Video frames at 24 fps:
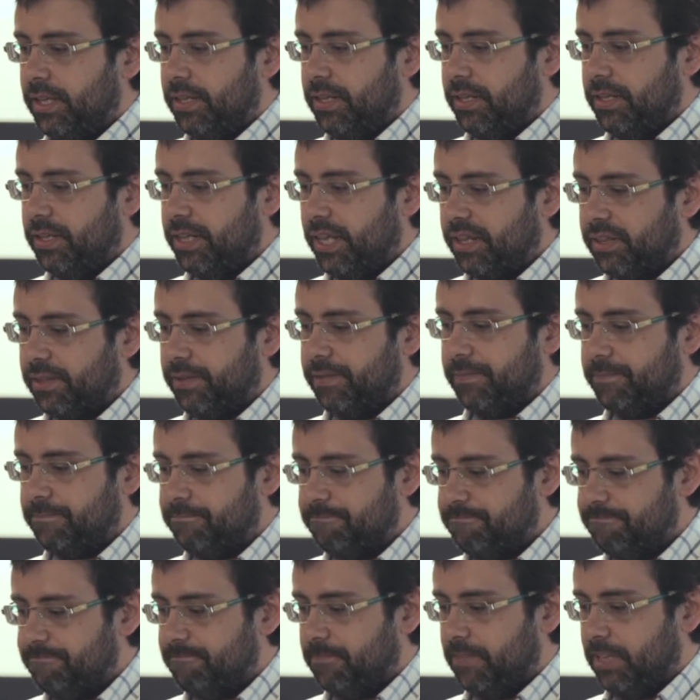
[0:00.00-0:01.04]
that
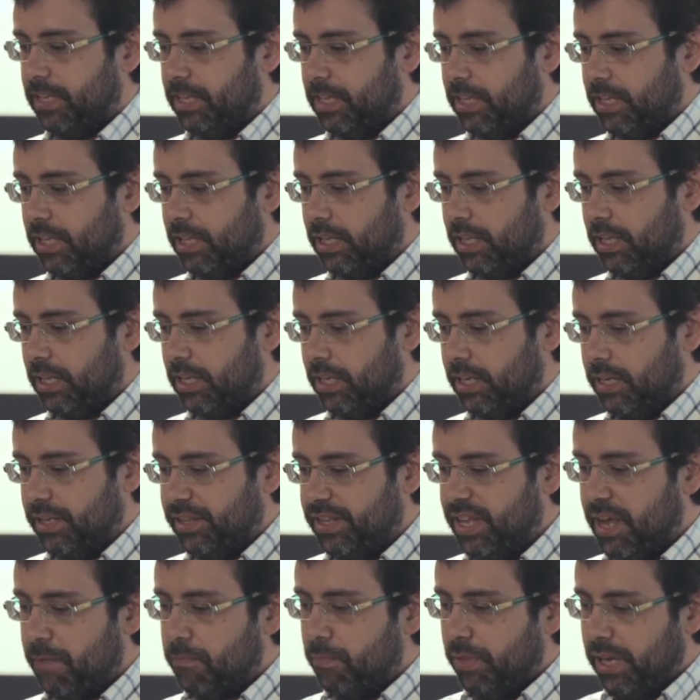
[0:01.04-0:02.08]

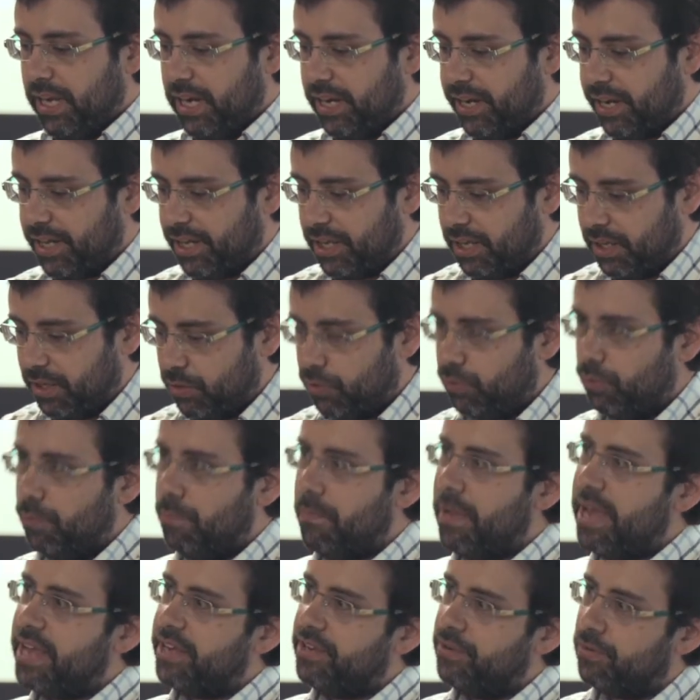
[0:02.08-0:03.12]
the ability to
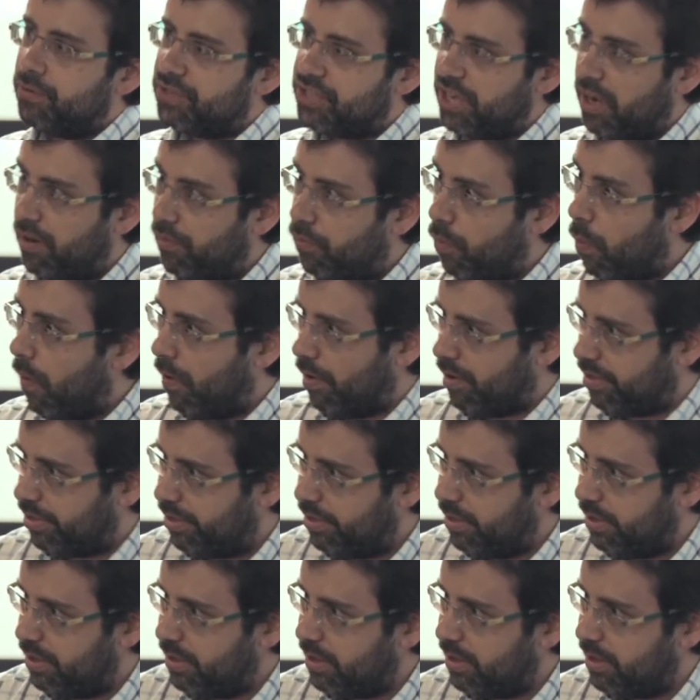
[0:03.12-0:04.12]
make yourself worth